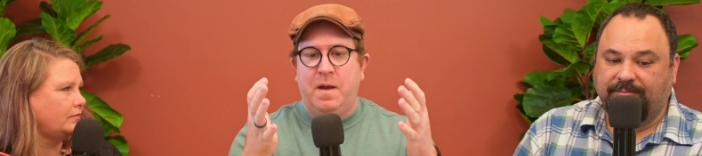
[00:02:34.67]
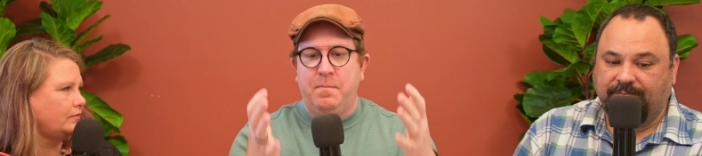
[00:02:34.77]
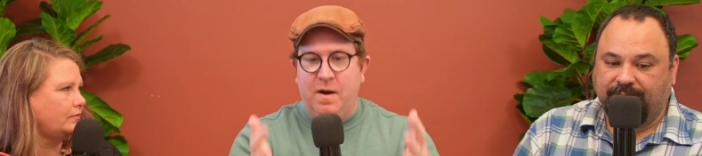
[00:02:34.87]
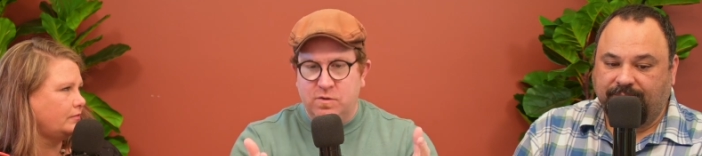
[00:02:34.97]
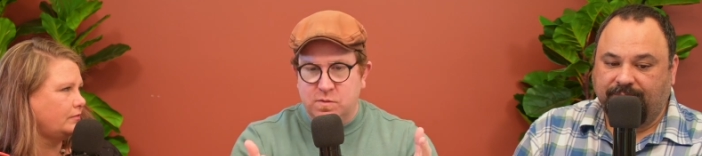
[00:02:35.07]
Speaker 1: my
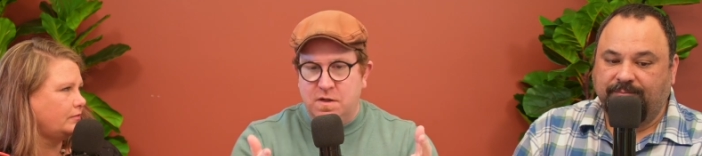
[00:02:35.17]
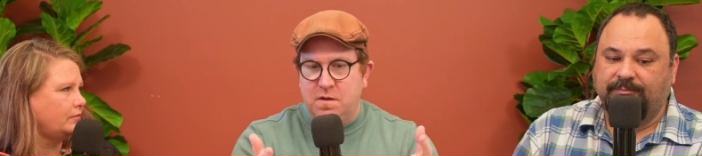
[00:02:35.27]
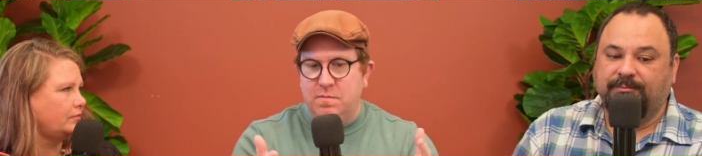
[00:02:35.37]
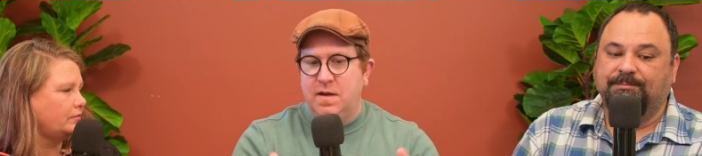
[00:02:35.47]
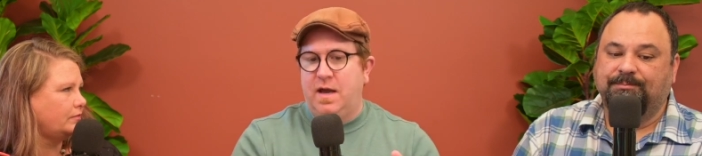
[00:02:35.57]
marriage was
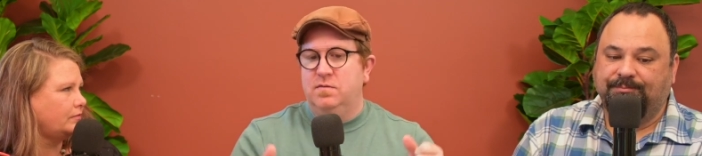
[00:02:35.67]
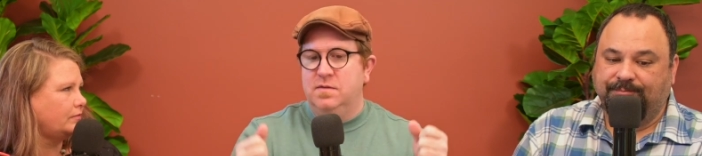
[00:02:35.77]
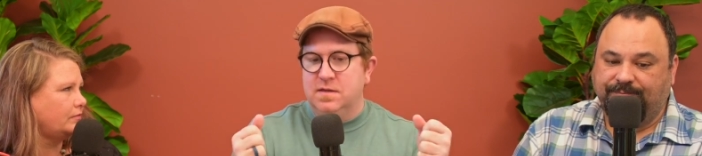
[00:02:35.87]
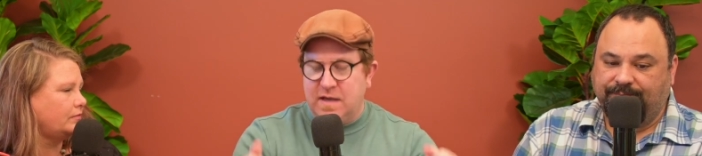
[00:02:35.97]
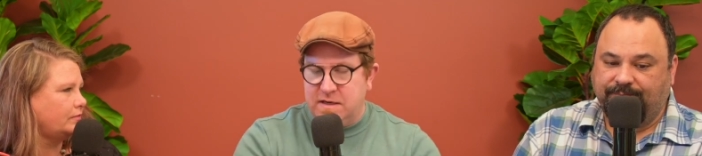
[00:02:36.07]
going to be. I
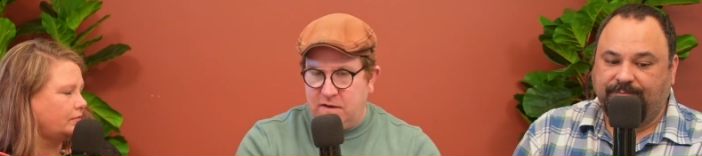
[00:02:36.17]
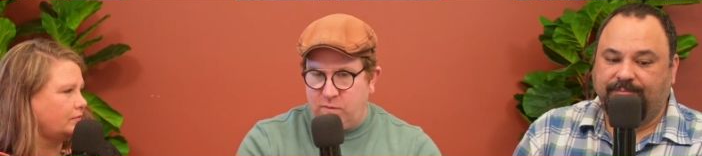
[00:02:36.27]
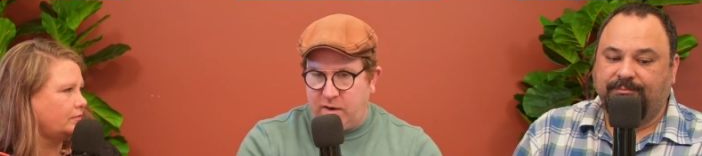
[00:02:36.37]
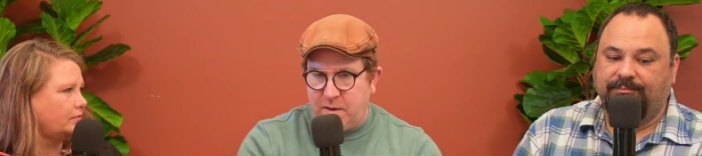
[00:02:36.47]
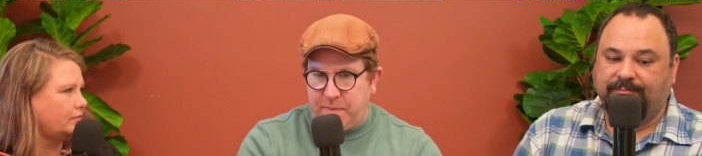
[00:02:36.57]
had this idea
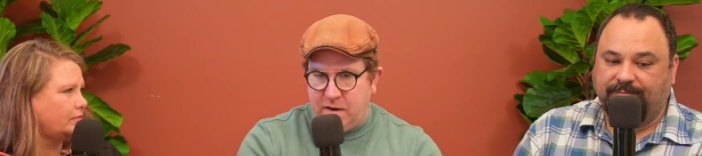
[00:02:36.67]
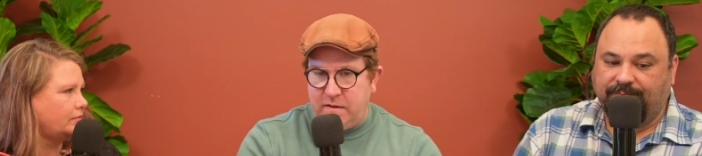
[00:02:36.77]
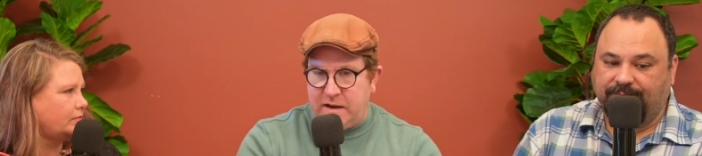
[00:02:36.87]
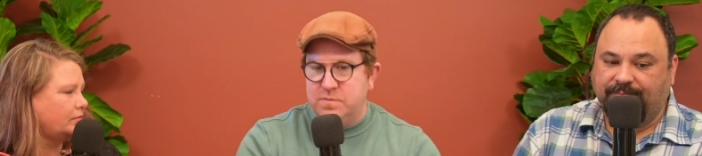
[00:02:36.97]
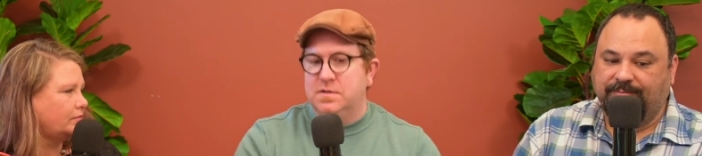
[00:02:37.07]
for what kind of
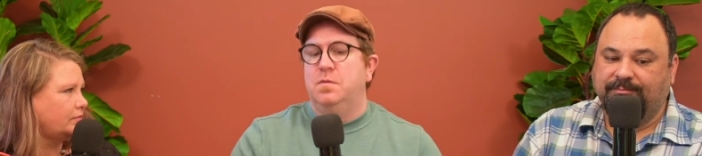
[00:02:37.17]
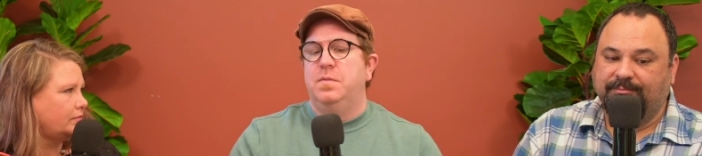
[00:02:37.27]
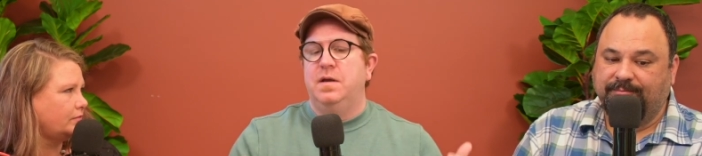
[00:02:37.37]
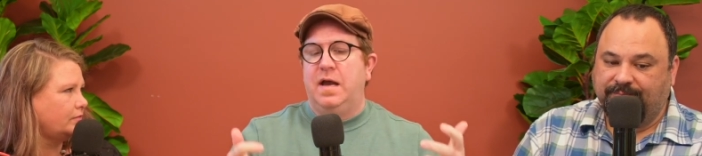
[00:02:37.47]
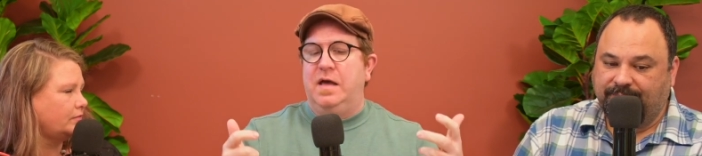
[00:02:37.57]
parent I was going to
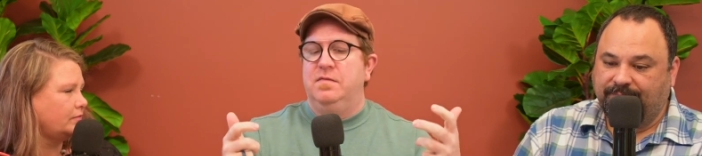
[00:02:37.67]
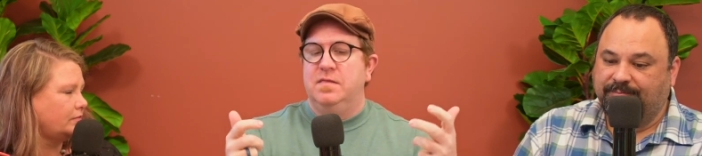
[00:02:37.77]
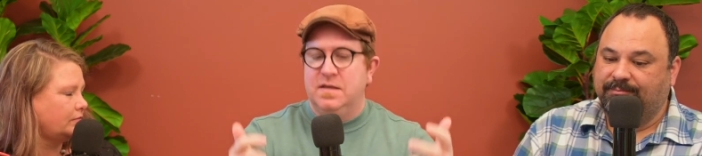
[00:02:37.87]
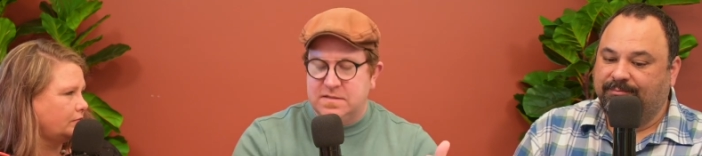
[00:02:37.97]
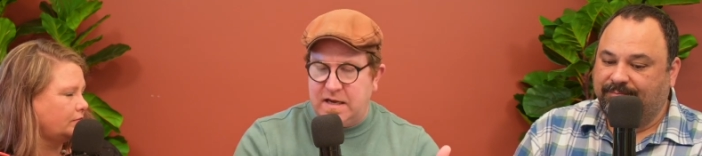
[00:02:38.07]
be. I
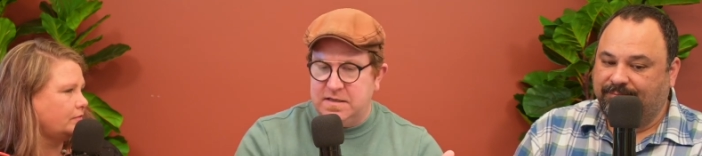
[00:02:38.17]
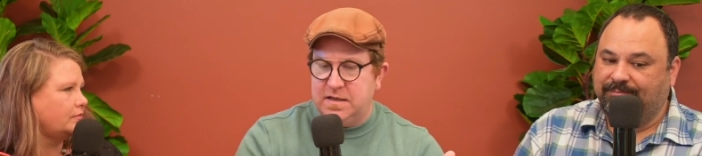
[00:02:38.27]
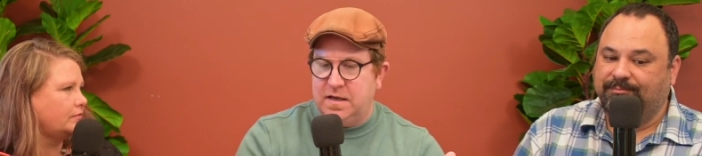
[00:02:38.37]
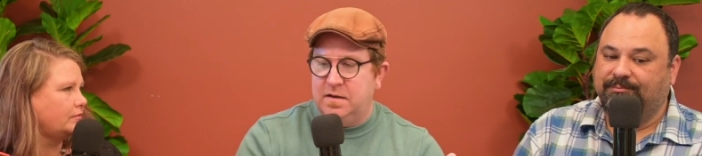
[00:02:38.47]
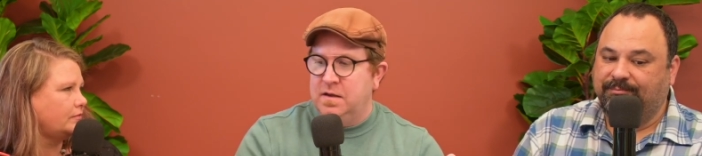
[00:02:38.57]
had this
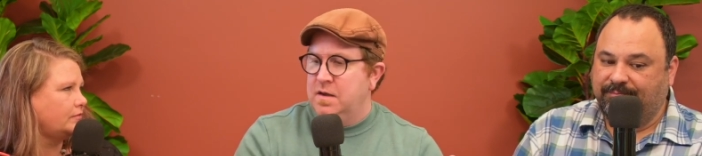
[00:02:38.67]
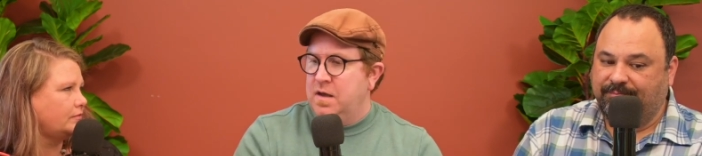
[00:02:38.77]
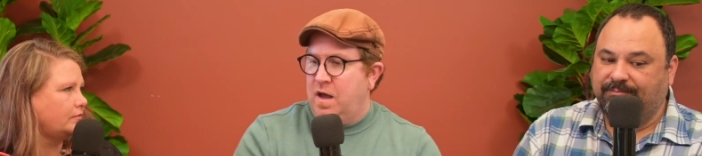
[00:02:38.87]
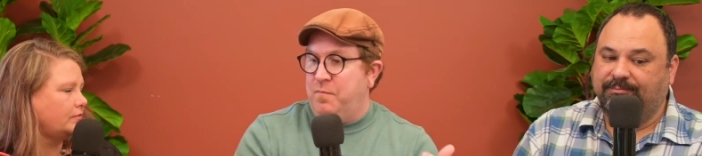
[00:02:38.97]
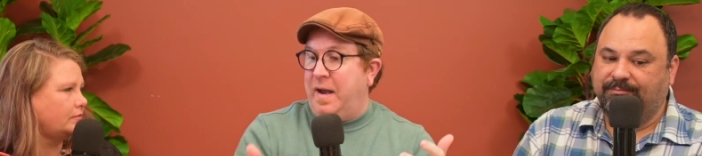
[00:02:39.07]
idea
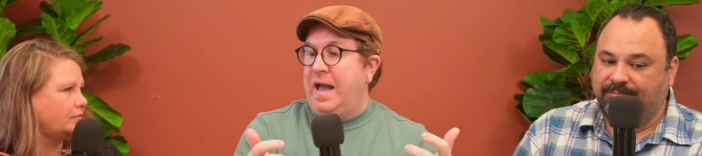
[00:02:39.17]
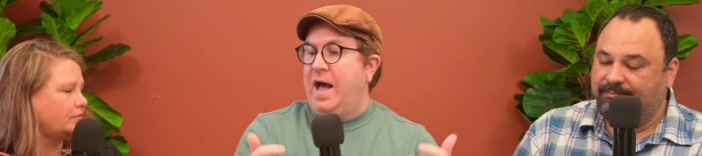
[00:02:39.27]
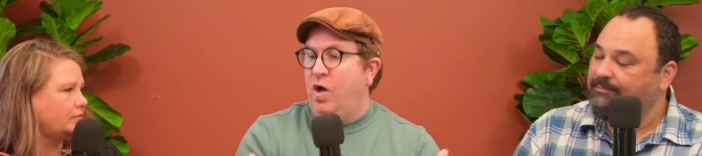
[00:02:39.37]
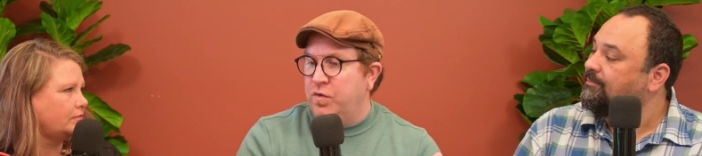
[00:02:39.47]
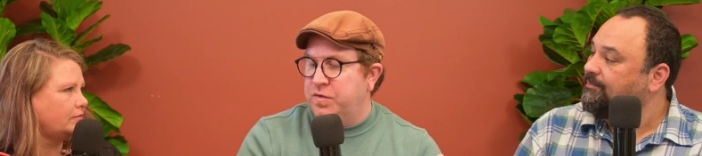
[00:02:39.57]
of my
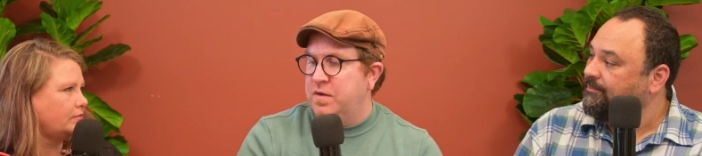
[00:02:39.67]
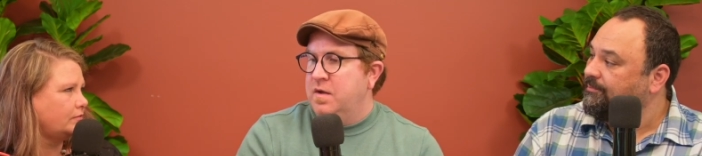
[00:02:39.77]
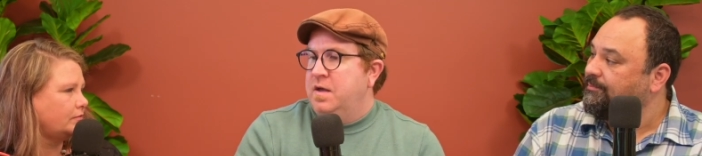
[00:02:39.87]
health.